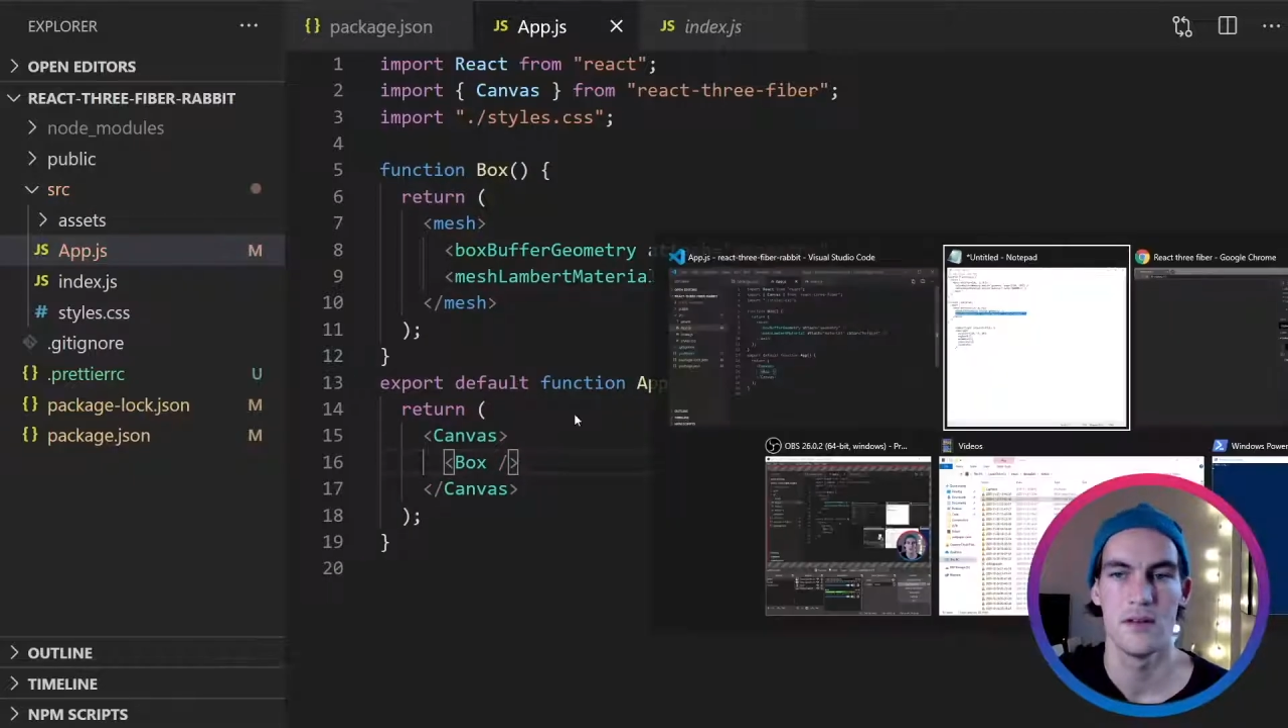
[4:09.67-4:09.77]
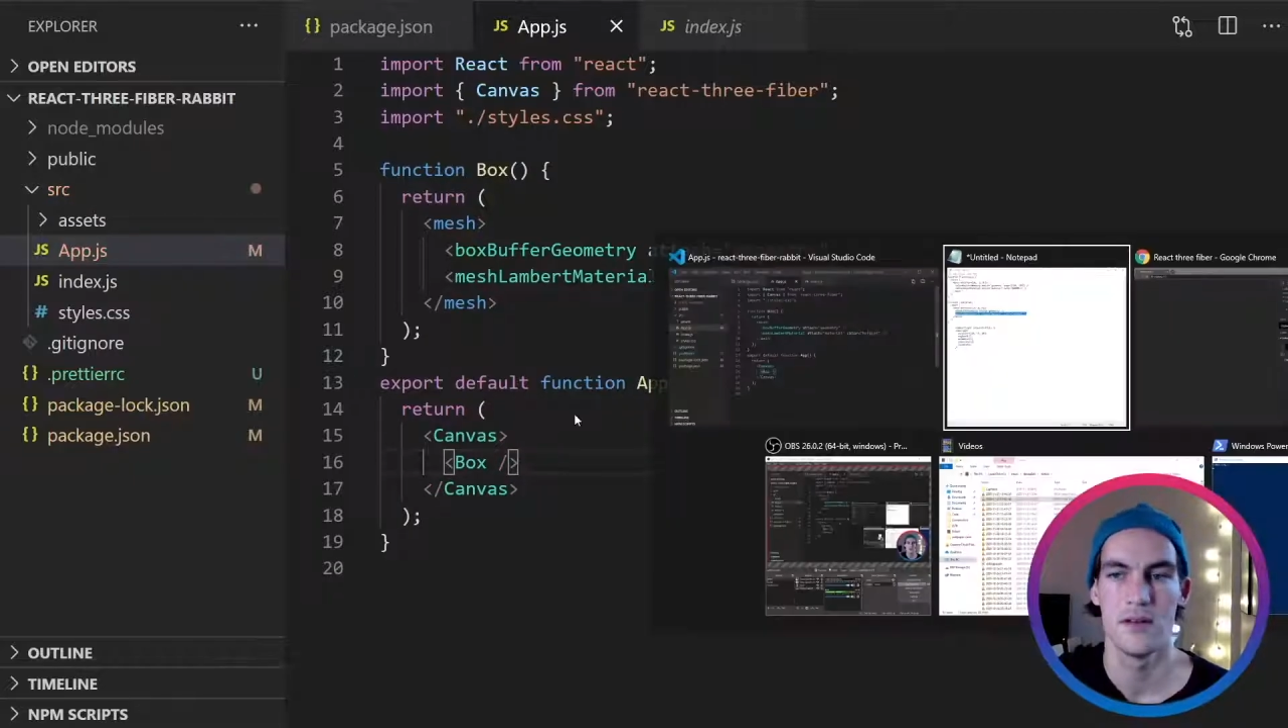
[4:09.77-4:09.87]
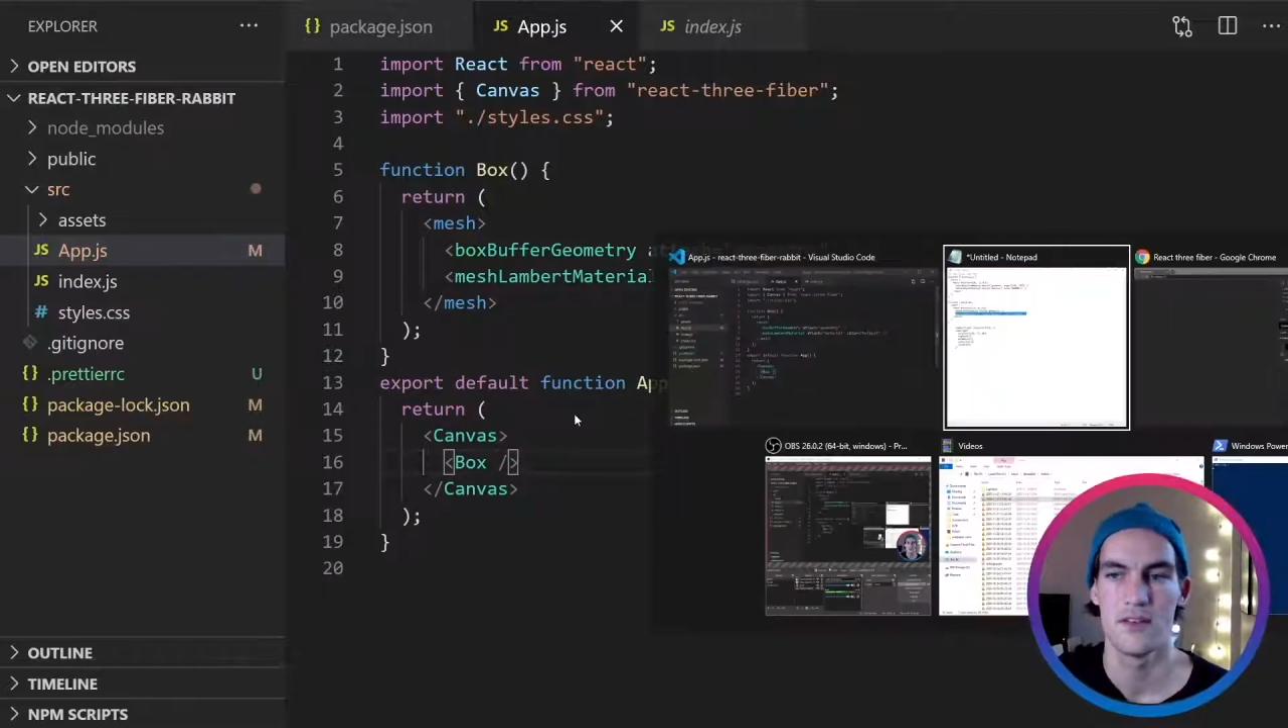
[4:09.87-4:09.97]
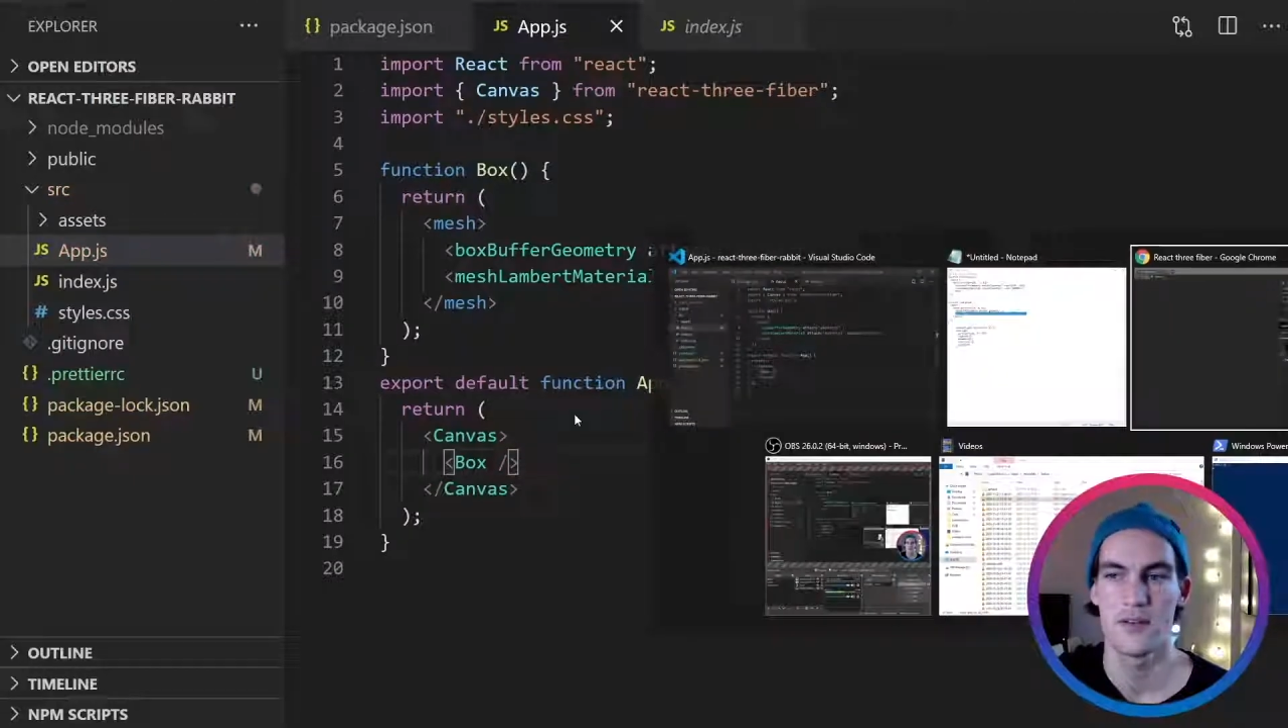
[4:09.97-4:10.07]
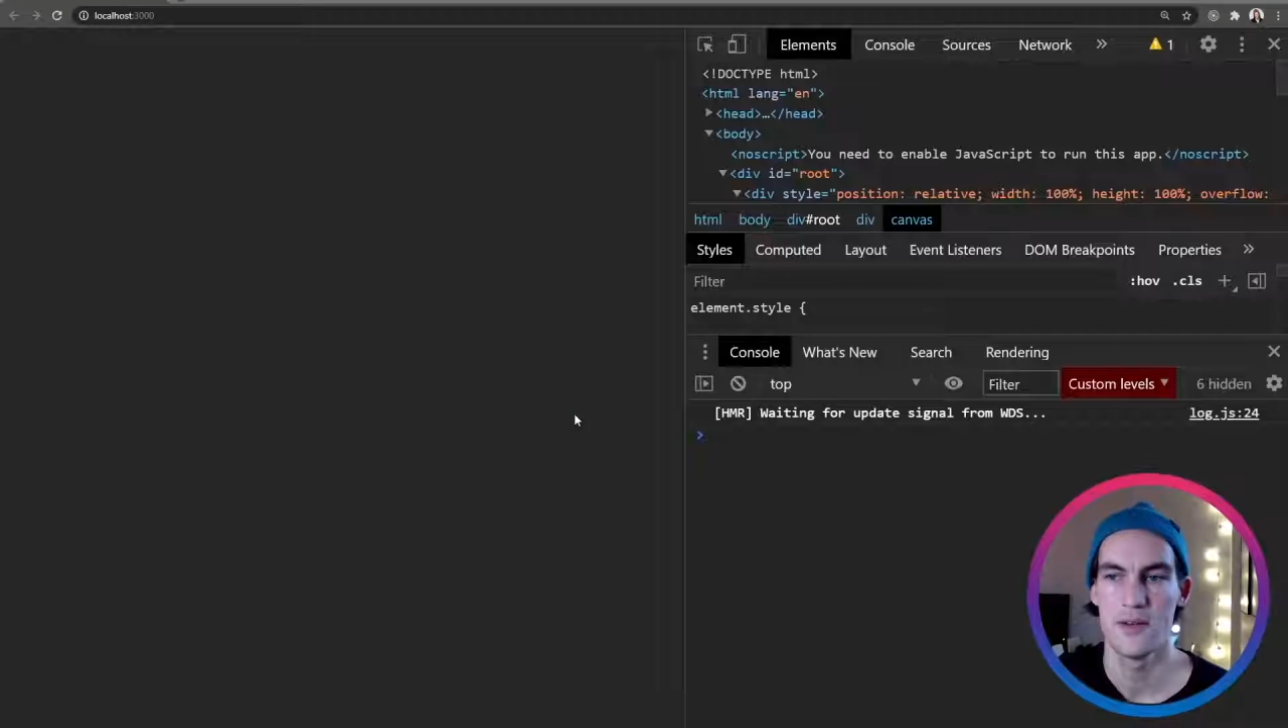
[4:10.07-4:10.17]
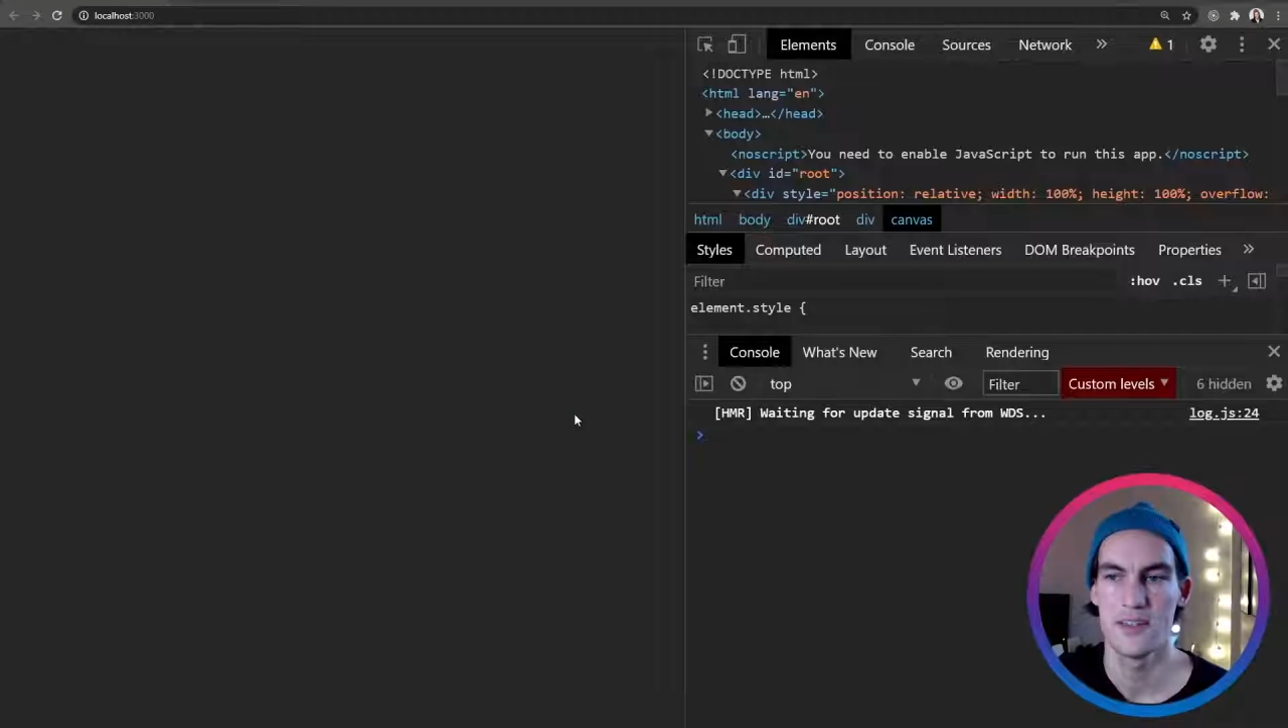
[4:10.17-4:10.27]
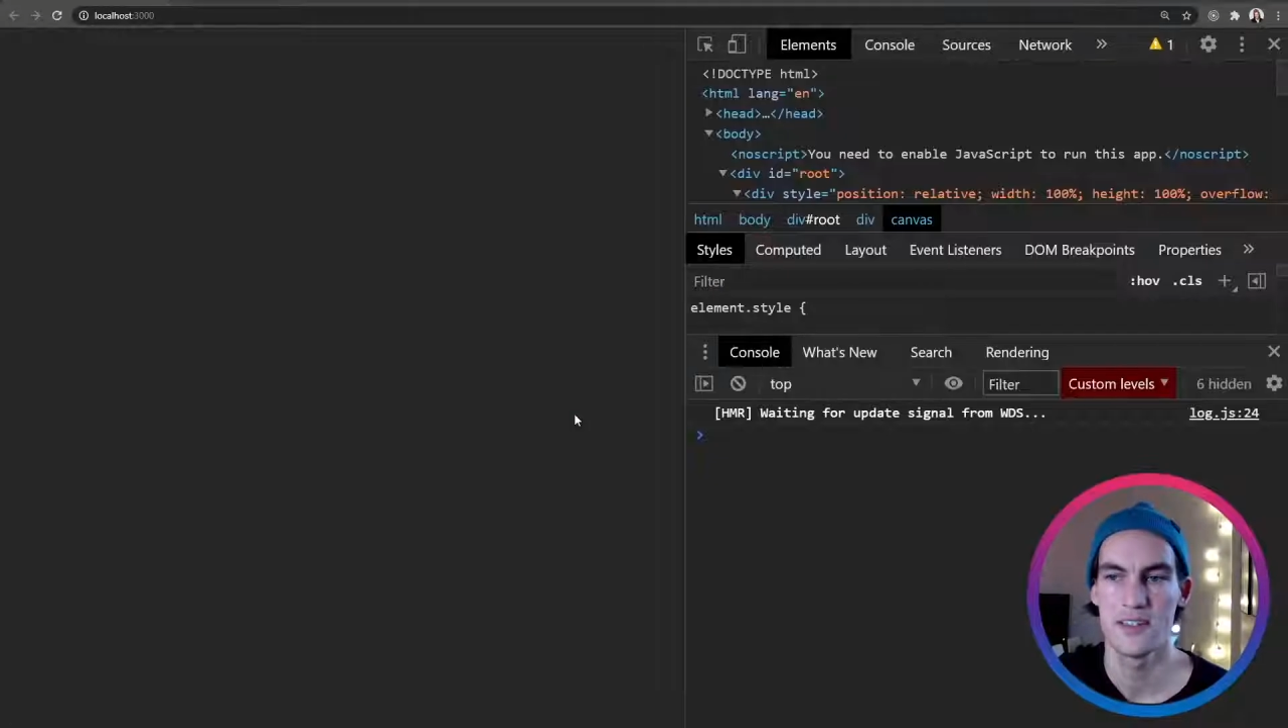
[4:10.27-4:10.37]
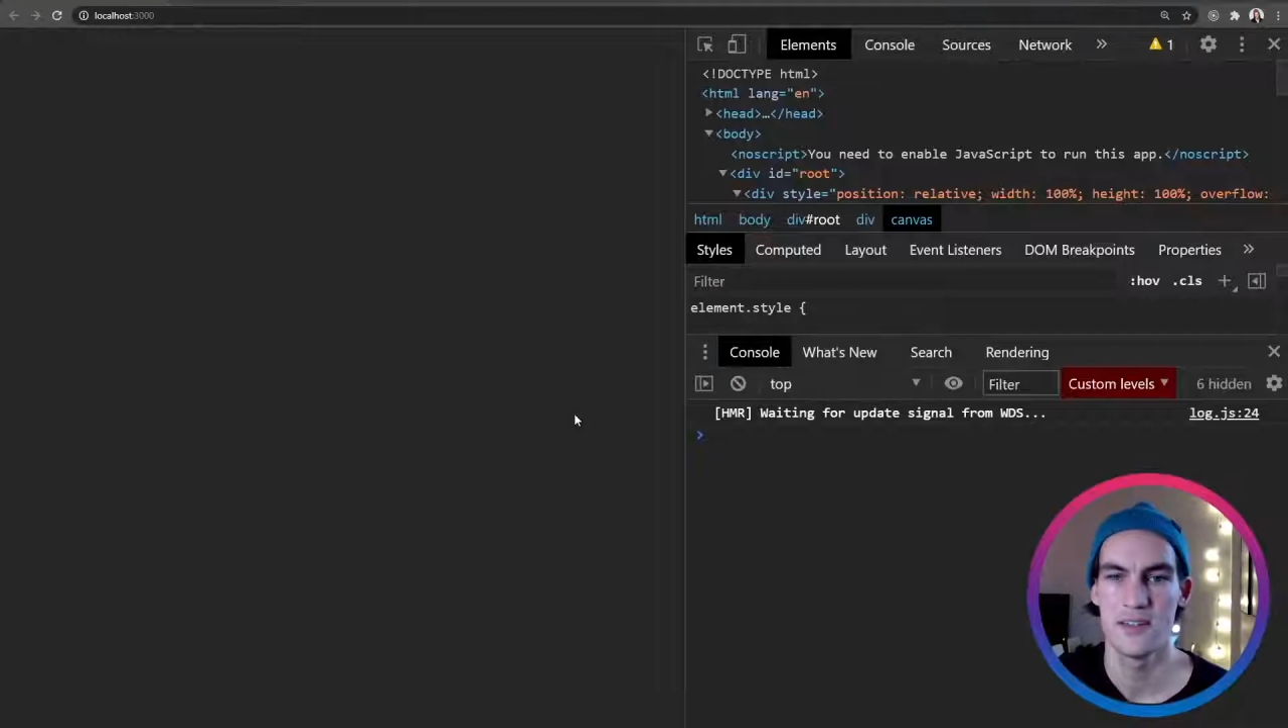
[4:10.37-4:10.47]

So let's